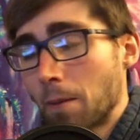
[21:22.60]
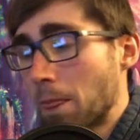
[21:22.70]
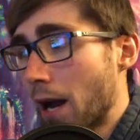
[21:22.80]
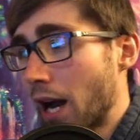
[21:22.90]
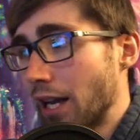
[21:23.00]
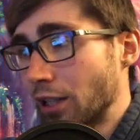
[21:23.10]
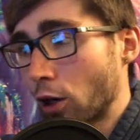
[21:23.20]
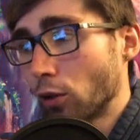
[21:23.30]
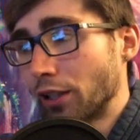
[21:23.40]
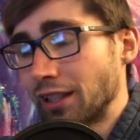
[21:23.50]
And
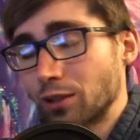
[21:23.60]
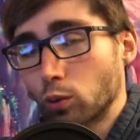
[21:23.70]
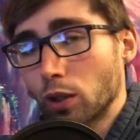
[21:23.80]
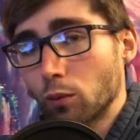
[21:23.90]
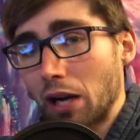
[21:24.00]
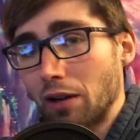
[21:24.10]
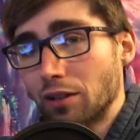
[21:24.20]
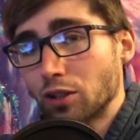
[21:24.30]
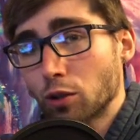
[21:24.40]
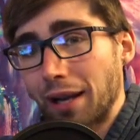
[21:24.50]
curling this one around,
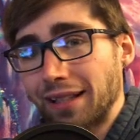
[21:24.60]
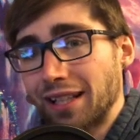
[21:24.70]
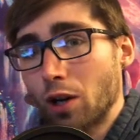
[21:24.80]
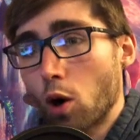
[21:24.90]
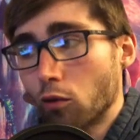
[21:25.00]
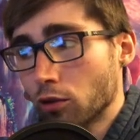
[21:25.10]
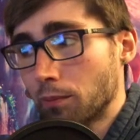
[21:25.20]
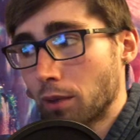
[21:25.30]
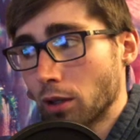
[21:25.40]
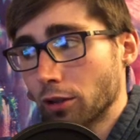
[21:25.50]
trying to get over the
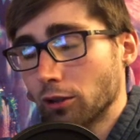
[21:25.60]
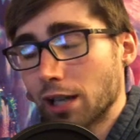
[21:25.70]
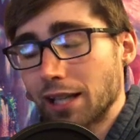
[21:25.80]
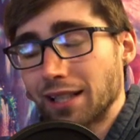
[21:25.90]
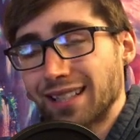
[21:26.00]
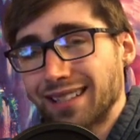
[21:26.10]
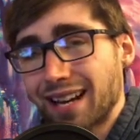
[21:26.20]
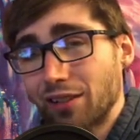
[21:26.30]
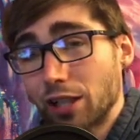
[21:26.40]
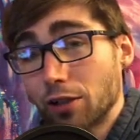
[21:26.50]
bunker line and down
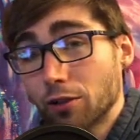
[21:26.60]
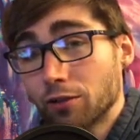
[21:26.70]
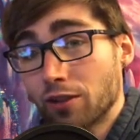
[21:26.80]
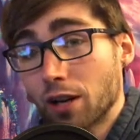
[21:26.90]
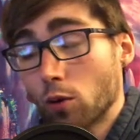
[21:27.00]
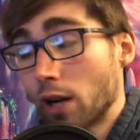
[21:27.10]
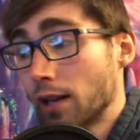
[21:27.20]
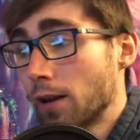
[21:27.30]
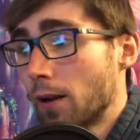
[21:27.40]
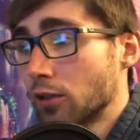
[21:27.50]
that other fairway.
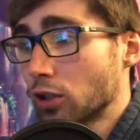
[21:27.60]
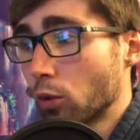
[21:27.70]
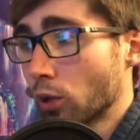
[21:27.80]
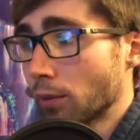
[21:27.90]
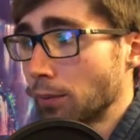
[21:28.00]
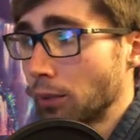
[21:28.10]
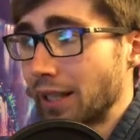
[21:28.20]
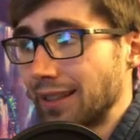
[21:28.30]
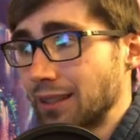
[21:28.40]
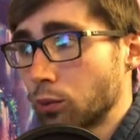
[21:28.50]
So we're going to be
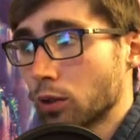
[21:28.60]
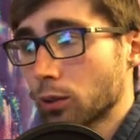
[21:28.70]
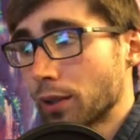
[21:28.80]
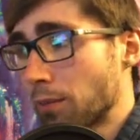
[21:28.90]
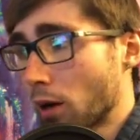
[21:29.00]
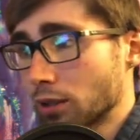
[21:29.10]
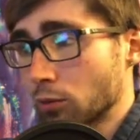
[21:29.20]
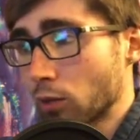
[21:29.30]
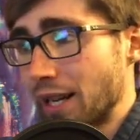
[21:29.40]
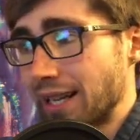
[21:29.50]
playing this with 3 bars of
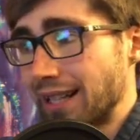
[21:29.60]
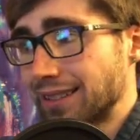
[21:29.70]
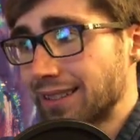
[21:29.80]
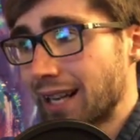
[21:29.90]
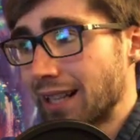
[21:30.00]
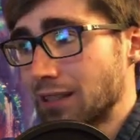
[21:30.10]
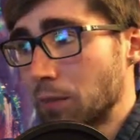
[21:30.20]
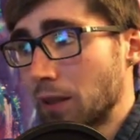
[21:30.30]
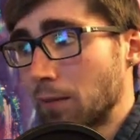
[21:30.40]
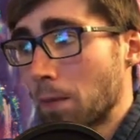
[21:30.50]
right-hand side
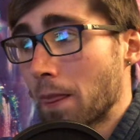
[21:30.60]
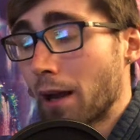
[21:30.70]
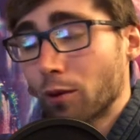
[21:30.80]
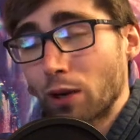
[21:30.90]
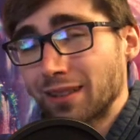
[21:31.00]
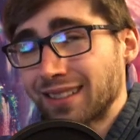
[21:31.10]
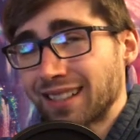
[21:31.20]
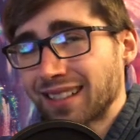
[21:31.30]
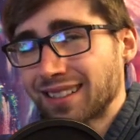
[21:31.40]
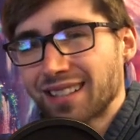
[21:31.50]
spin, around
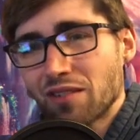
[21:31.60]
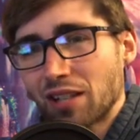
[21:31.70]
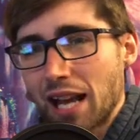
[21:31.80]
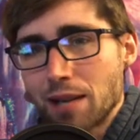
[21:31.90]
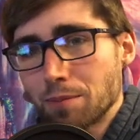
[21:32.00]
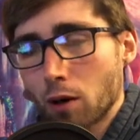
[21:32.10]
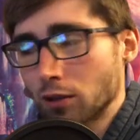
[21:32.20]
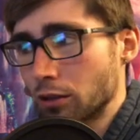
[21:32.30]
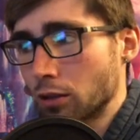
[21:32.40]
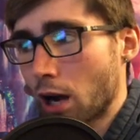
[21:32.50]
6, 7, 8 bars
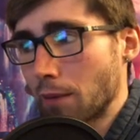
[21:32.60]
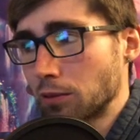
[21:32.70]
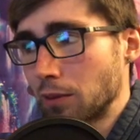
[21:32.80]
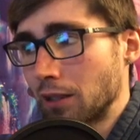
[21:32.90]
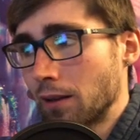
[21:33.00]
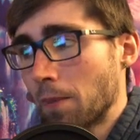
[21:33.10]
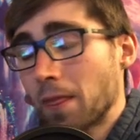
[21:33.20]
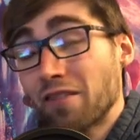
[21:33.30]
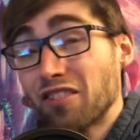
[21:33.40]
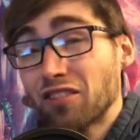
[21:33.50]
of top spin,
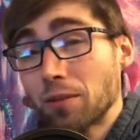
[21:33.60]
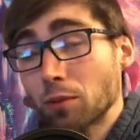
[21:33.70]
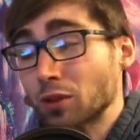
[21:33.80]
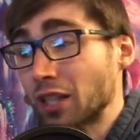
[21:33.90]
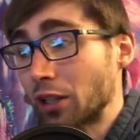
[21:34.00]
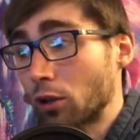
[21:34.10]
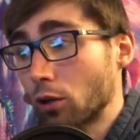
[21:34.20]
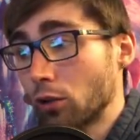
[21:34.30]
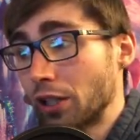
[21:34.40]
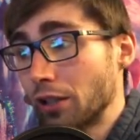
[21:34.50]
50%
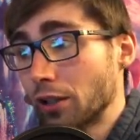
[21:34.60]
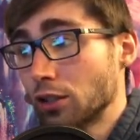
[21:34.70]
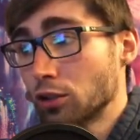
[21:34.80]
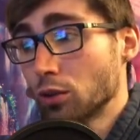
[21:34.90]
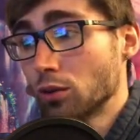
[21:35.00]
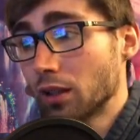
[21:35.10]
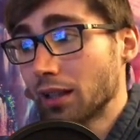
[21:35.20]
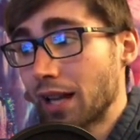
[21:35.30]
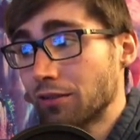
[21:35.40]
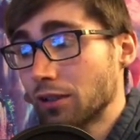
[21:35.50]
curl here to the
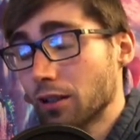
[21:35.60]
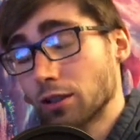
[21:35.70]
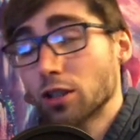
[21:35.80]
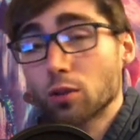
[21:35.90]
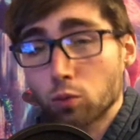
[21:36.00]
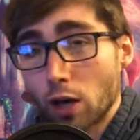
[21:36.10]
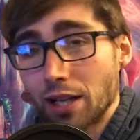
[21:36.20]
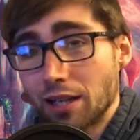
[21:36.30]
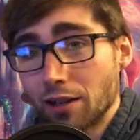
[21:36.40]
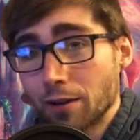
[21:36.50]
left, or to the right
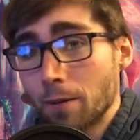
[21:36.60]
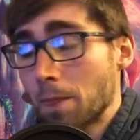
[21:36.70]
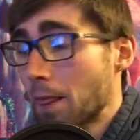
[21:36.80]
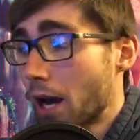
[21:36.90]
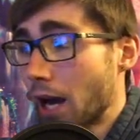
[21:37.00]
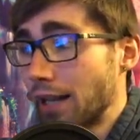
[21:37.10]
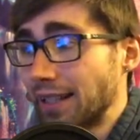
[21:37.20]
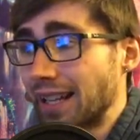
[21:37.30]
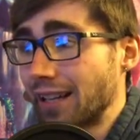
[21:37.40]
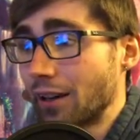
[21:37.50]
here, and
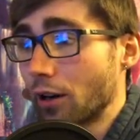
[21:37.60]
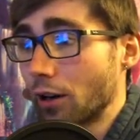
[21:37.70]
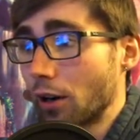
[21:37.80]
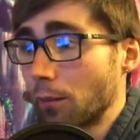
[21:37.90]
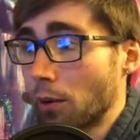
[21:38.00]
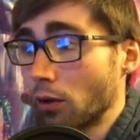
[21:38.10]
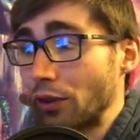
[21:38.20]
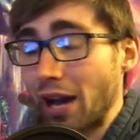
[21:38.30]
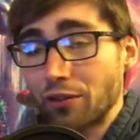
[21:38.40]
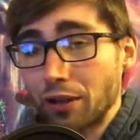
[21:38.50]
getting our ball
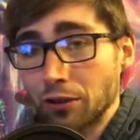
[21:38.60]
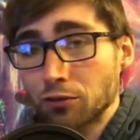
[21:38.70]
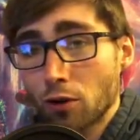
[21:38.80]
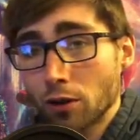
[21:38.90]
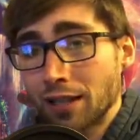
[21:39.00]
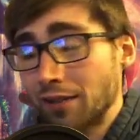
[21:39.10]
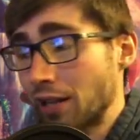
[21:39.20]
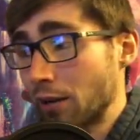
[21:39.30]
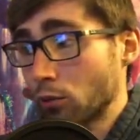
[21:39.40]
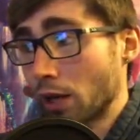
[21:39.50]
down there as far down
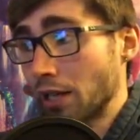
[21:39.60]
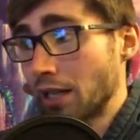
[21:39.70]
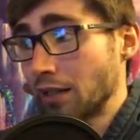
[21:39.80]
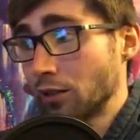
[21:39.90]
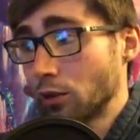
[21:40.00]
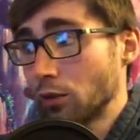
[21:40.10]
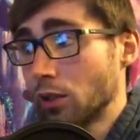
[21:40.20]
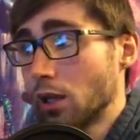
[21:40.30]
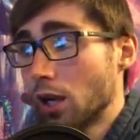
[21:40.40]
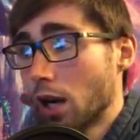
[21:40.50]
that right-hand little
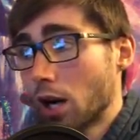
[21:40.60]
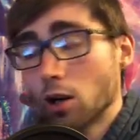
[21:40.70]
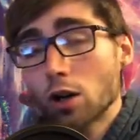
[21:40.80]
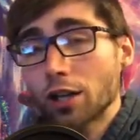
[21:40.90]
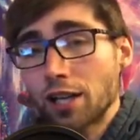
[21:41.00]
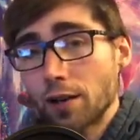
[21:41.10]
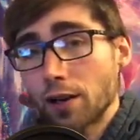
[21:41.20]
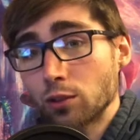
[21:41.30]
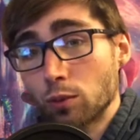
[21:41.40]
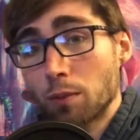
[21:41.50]
hook here
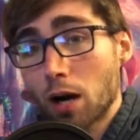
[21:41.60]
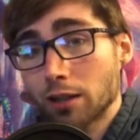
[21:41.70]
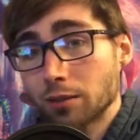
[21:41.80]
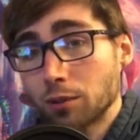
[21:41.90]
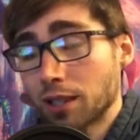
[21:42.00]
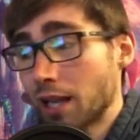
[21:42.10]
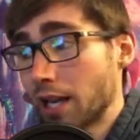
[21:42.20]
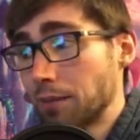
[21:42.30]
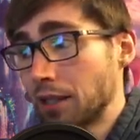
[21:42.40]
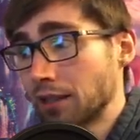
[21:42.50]
as we possibly can,
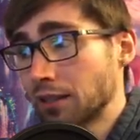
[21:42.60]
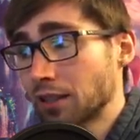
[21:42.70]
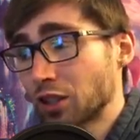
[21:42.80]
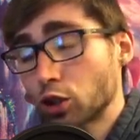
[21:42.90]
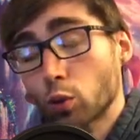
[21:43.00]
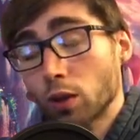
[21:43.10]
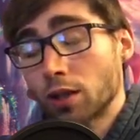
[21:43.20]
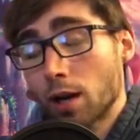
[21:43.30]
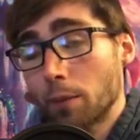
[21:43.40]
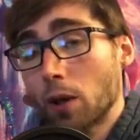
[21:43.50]
because it's going to shorten
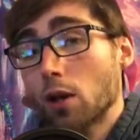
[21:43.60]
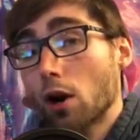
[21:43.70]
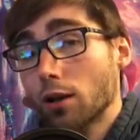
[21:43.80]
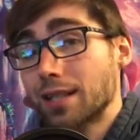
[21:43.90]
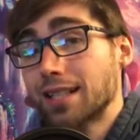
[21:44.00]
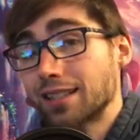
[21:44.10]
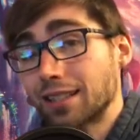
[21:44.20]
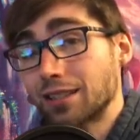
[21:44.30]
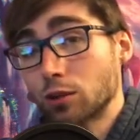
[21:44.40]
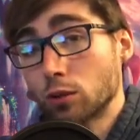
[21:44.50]
up our
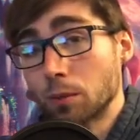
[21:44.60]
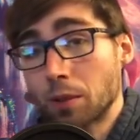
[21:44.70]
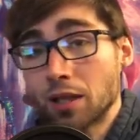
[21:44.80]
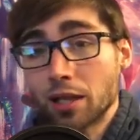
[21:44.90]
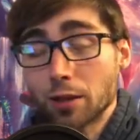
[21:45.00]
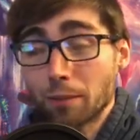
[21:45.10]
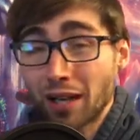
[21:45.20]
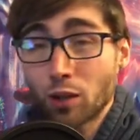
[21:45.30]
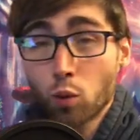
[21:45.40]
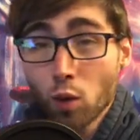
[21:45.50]
distance to the pin here by
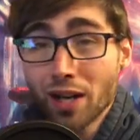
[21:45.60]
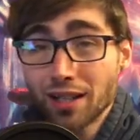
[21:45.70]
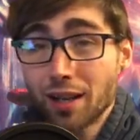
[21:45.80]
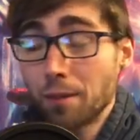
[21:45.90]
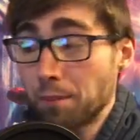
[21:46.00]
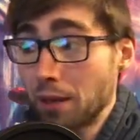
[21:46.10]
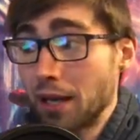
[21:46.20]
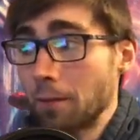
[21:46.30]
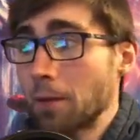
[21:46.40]
quite a bit.